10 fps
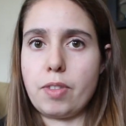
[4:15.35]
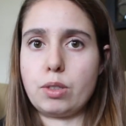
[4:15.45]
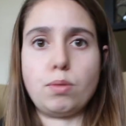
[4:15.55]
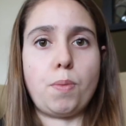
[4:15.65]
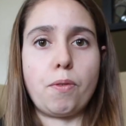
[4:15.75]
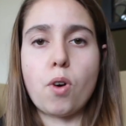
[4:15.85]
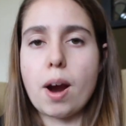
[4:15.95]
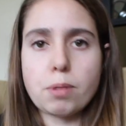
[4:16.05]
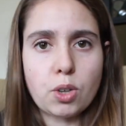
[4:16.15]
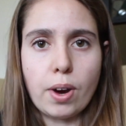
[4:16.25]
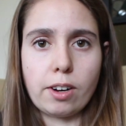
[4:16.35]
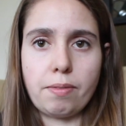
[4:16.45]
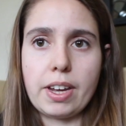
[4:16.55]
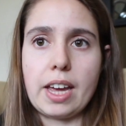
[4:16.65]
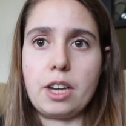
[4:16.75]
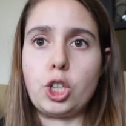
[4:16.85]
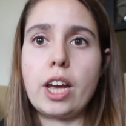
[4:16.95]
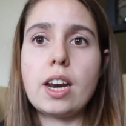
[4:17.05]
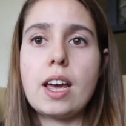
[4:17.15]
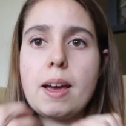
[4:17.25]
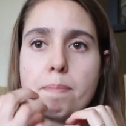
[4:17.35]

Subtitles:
this was before I was going on vacation,